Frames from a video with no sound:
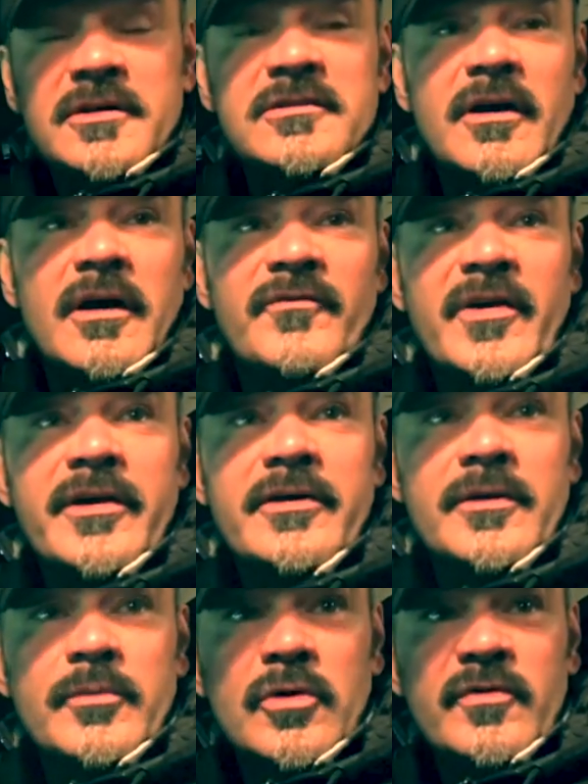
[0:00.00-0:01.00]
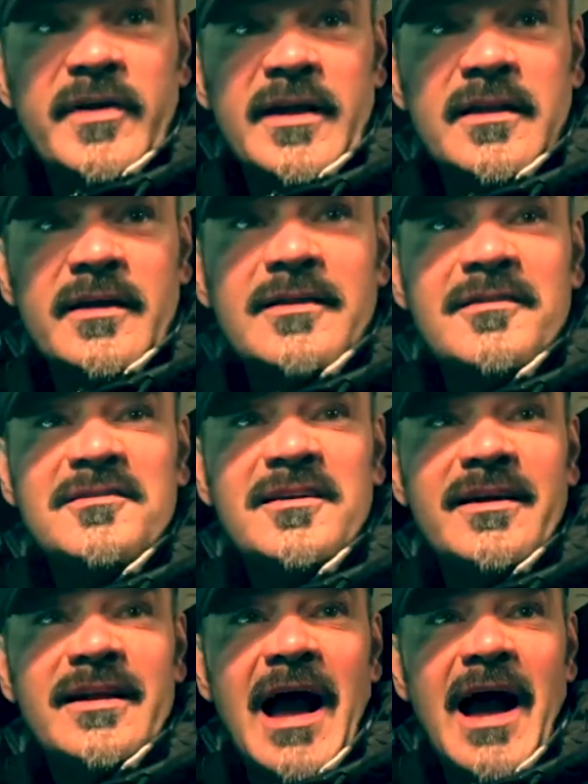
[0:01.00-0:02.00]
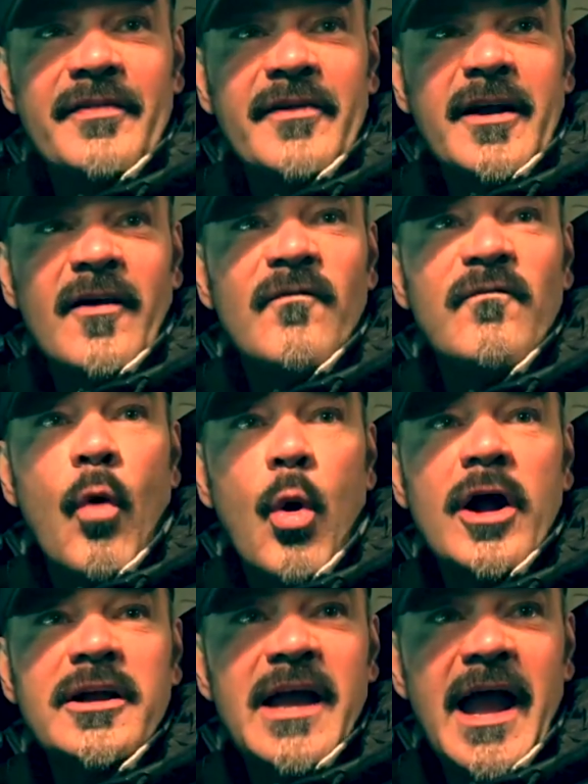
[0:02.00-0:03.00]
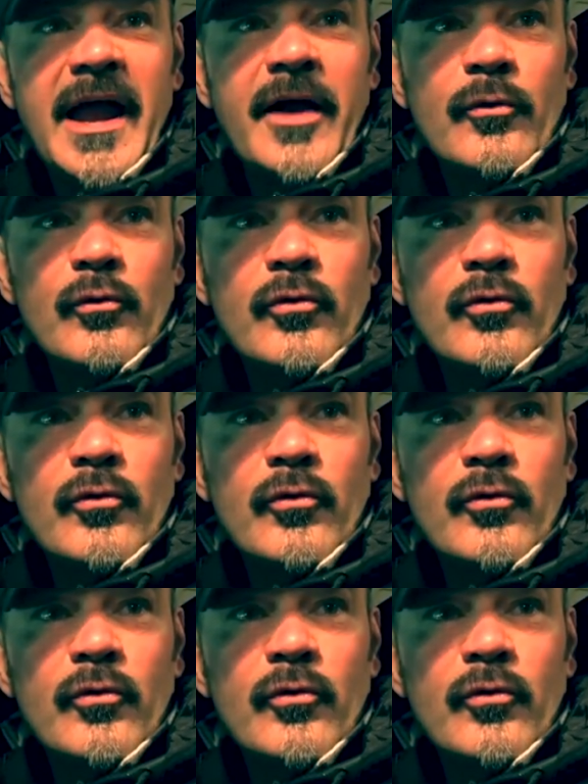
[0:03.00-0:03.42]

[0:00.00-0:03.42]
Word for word: it's a very good movie. I'd like to see it on like a 4K